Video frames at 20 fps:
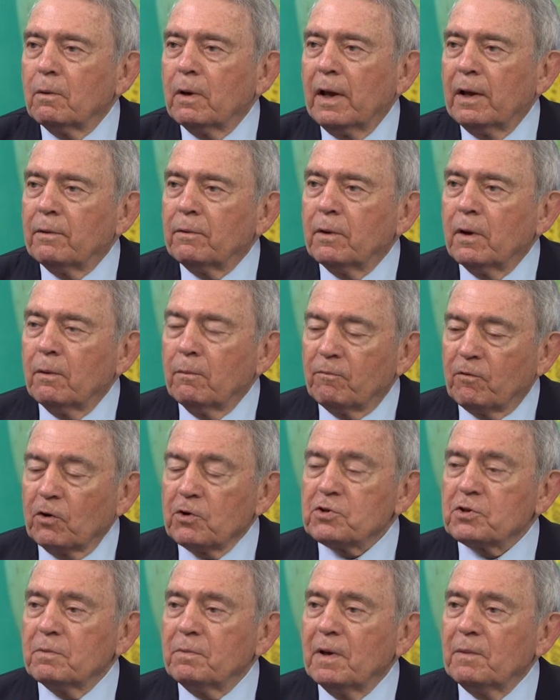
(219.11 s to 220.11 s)
and
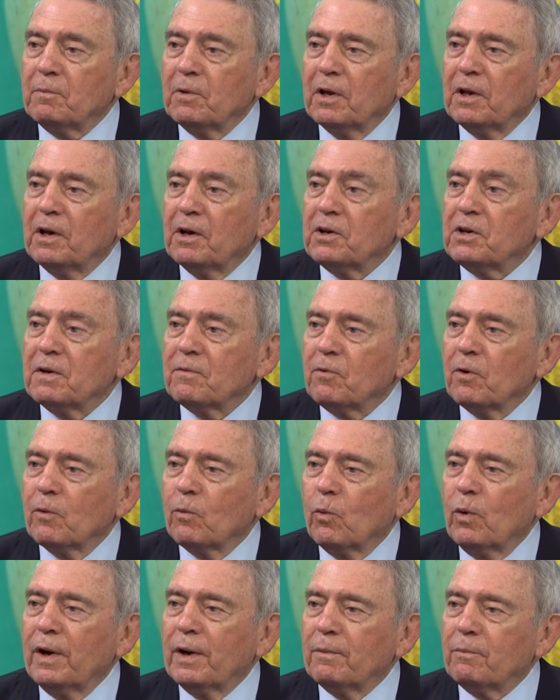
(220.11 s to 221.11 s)
First Amendment in a different
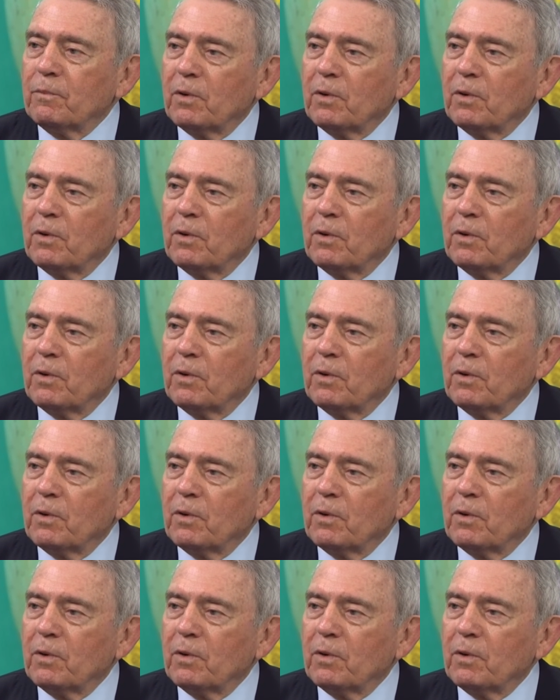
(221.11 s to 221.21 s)
way.